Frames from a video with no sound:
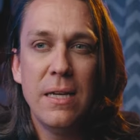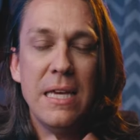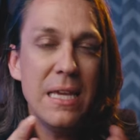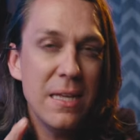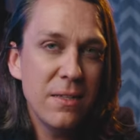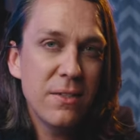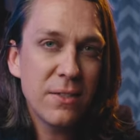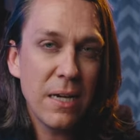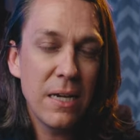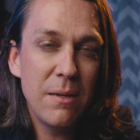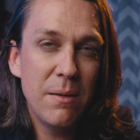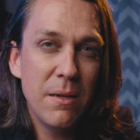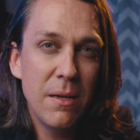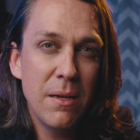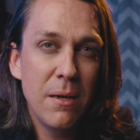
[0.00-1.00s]

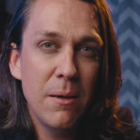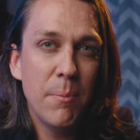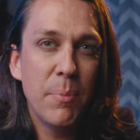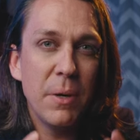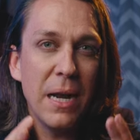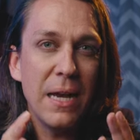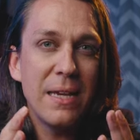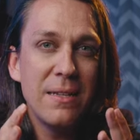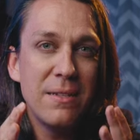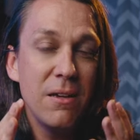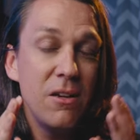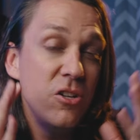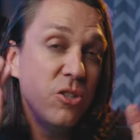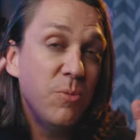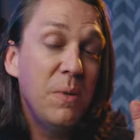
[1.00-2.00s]
insight, but I can tell
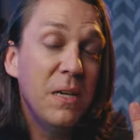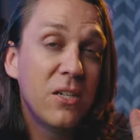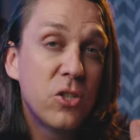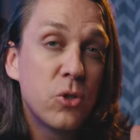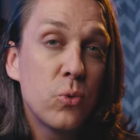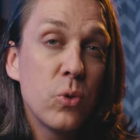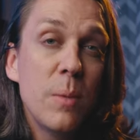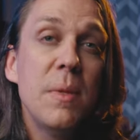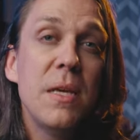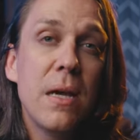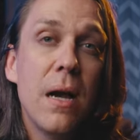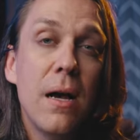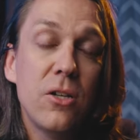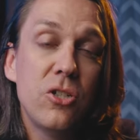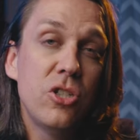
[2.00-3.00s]
you just be extremely
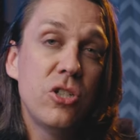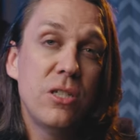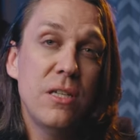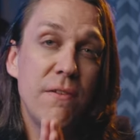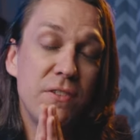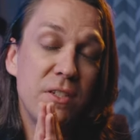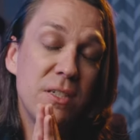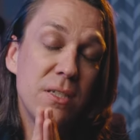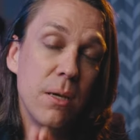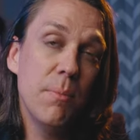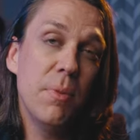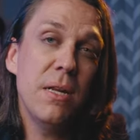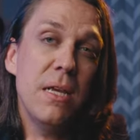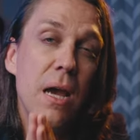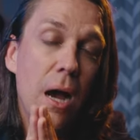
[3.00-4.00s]
cautious if
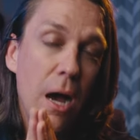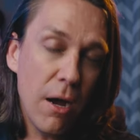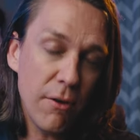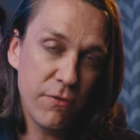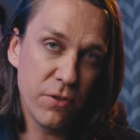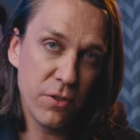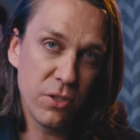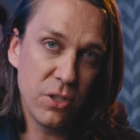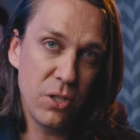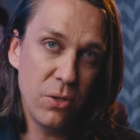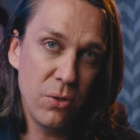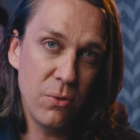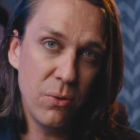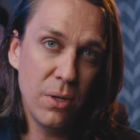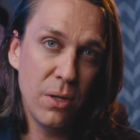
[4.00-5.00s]
somebody offers
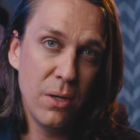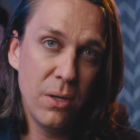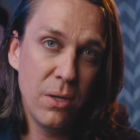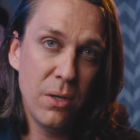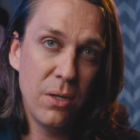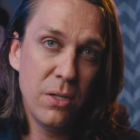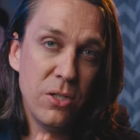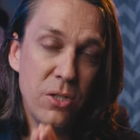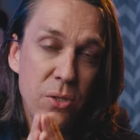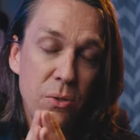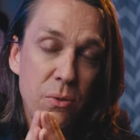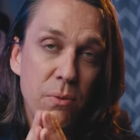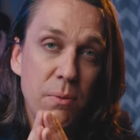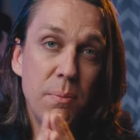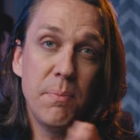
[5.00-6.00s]
you
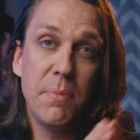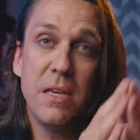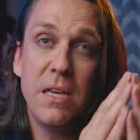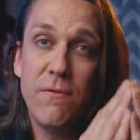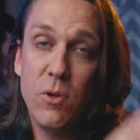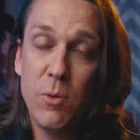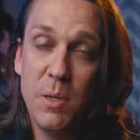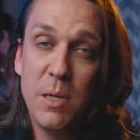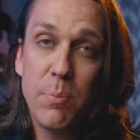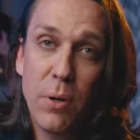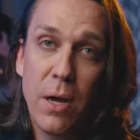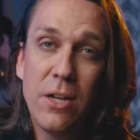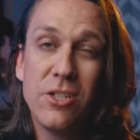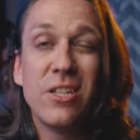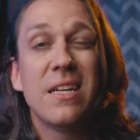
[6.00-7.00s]
to give you a big
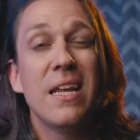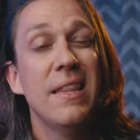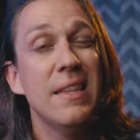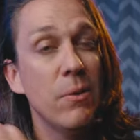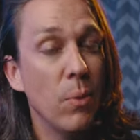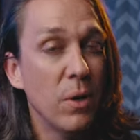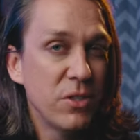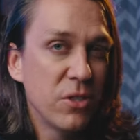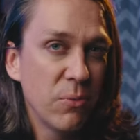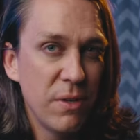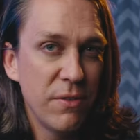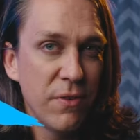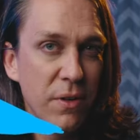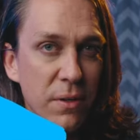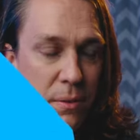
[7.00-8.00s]
project and then wants a
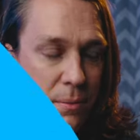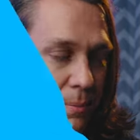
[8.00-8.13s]
refund.